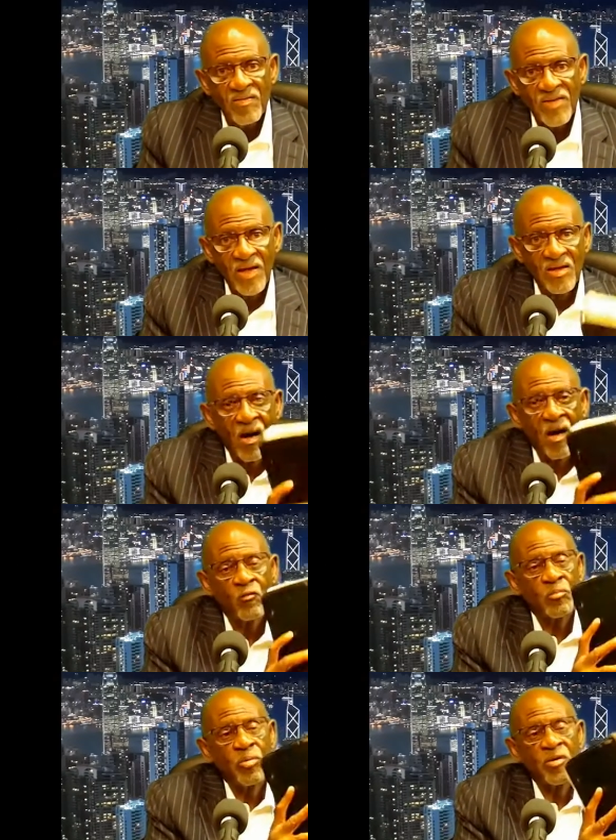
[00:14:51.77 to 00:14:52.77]
that God
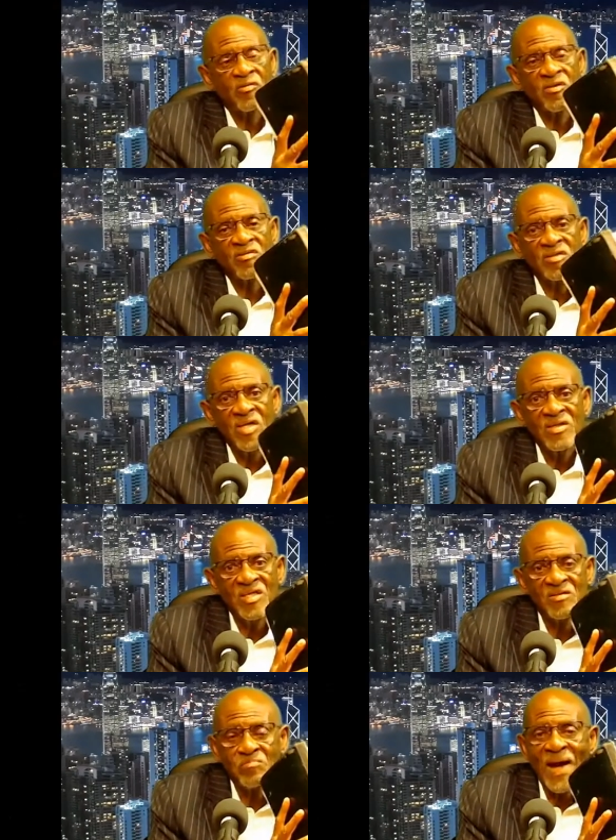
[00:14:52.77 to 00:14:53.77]
would put this in
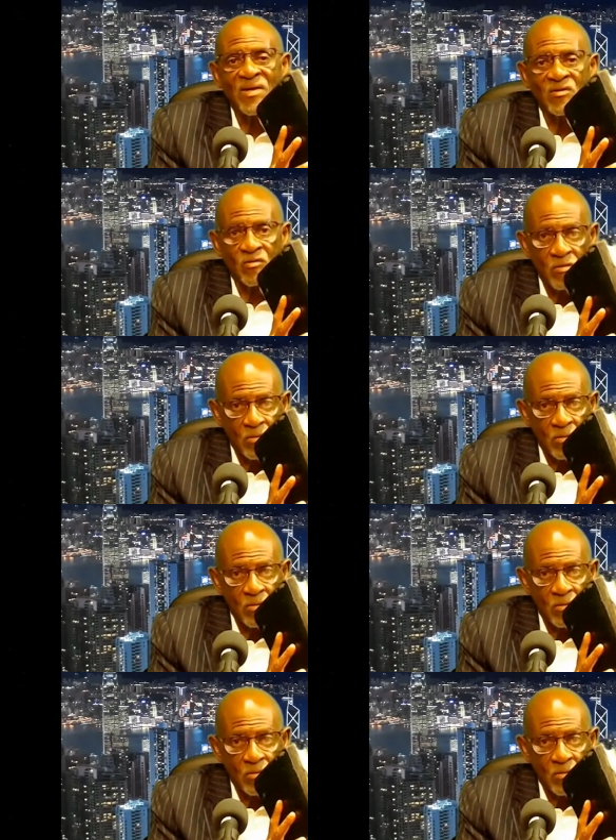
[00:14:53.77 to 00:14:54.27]
this binder